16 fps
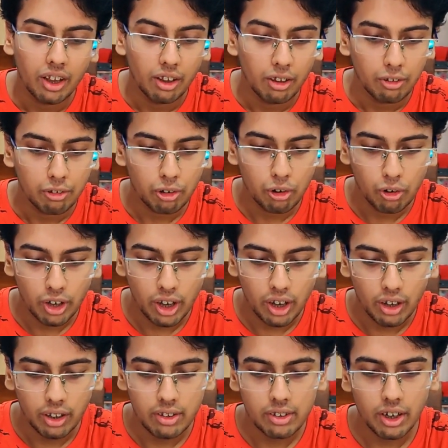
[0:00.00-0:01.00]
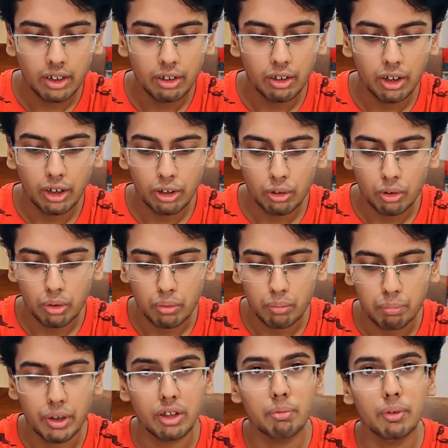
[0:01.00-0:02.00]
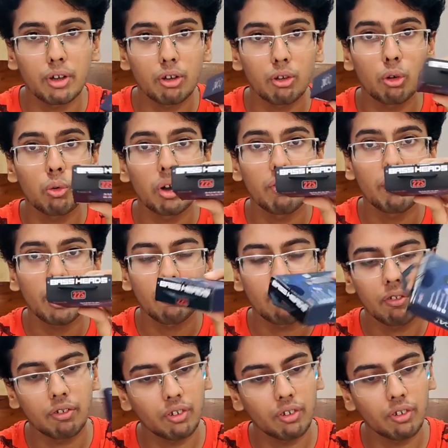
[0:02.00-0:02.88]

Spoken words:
So yeah, let's get into it. BassHeads 225.